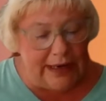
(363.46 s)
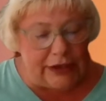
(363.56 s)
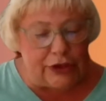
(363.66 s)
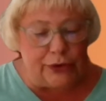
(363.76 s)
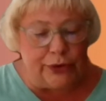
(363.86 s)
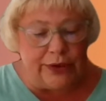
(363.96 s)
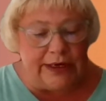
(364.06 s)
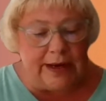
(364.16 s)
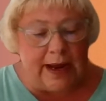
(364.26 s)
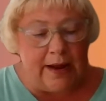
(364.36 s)

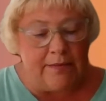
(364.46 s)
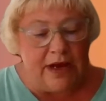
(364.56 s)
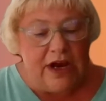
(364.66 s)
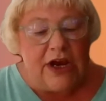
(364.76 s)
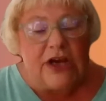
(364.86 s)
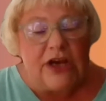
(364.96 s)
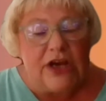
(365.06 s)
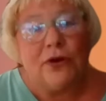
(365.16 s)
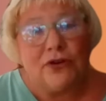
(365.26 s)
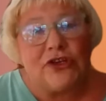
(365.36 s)
included
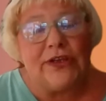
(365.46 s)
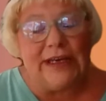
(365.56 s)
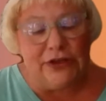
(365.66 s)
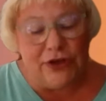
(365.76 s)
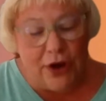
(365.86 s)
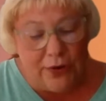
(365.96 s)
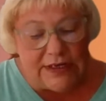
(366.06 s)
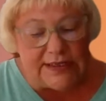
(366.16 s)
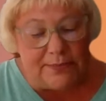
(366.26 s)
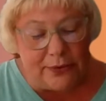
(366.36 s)
socially
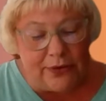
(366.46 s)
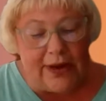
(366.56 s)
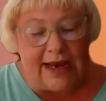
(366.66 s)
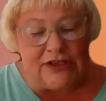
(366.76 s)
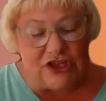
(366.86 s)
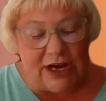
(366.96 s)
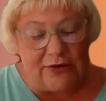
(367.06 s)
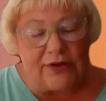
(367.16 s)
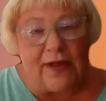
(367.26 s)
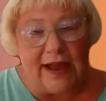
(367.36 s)
noticeable and
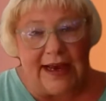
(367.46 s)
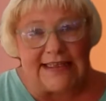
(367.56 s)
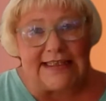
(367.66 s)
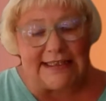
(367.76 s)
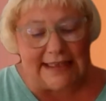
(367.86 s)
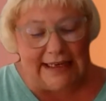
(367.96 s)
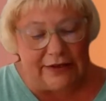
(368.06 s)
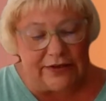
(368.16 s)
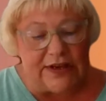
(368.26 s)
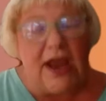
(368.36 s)
generalized
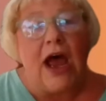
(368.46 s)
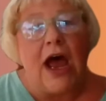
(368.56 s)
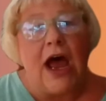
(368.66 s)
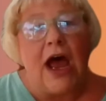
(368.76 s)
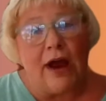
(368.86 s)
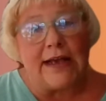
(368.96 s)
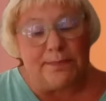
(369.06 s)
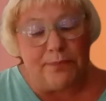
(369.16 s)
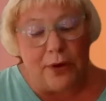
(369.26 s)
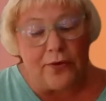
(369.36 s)
skills
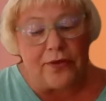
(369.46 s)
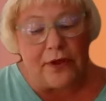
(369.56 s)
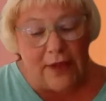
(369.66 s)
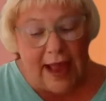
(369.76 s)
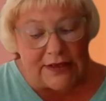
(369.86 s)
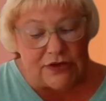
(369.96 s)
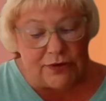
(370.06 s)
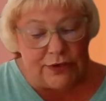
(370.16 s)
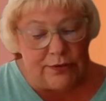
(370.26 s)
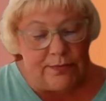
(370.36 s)
across both
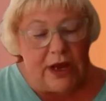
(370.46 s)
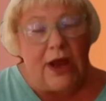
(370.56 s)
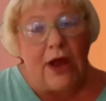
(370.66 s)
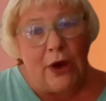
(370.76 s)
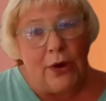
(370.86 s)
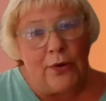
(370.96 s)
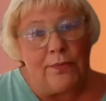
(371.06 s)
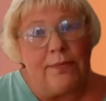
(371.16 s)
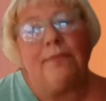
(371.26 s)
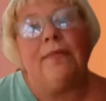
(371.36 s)
classroom,
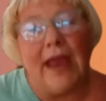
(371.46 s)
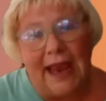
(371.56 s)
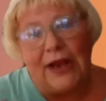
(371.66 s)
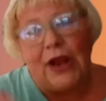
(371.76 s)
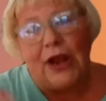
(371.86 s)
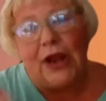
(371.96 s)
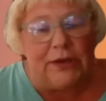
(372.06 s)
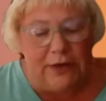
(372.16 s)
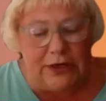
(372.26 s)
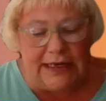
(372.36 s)
home and
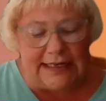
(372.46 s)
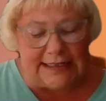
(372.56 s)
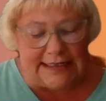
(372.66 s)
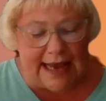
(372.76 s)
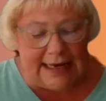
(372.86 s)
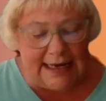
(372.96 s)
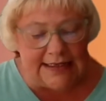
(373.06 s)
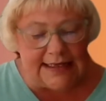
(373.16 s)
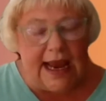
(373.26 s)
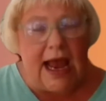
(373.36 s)
community settings,